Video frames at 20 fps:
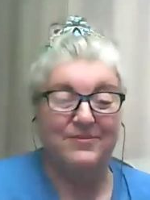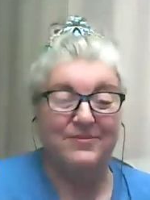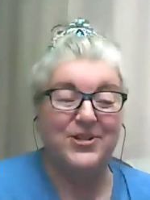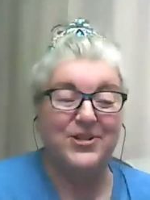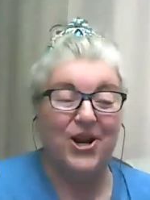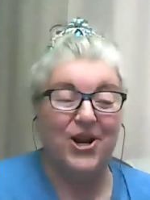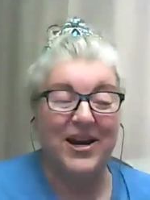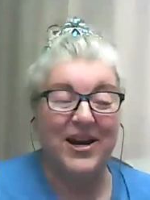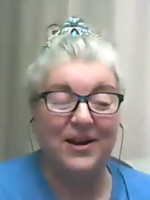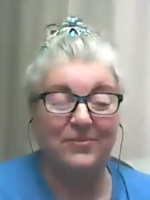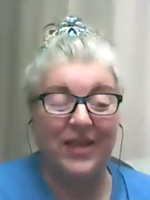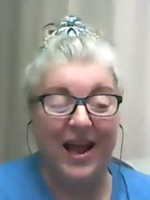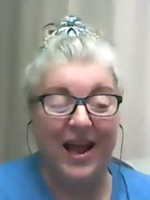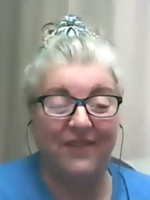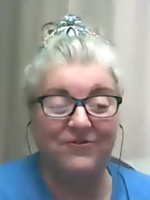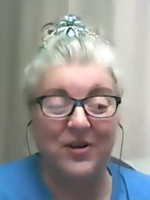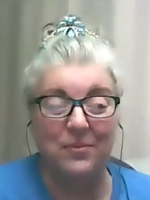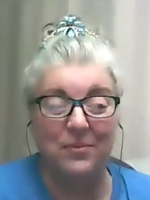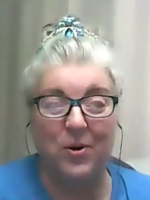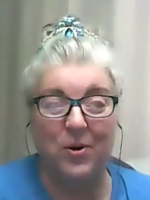sorry i'm
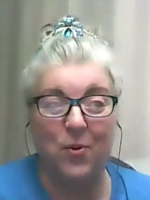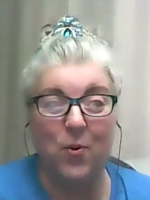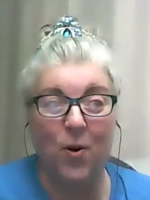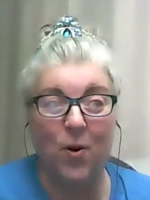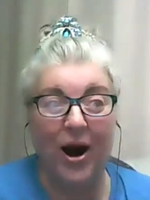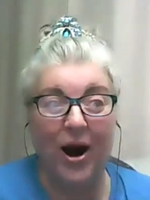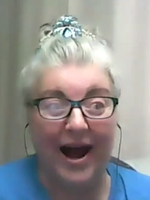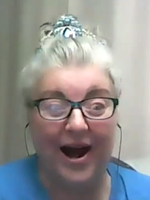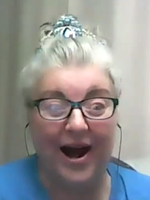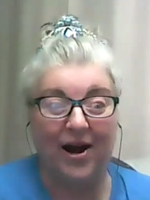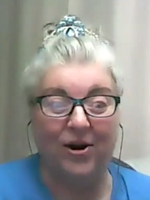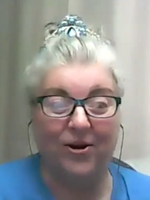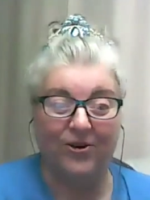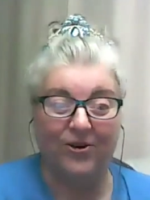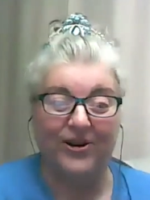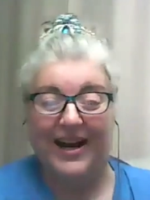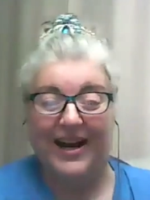laughing but wow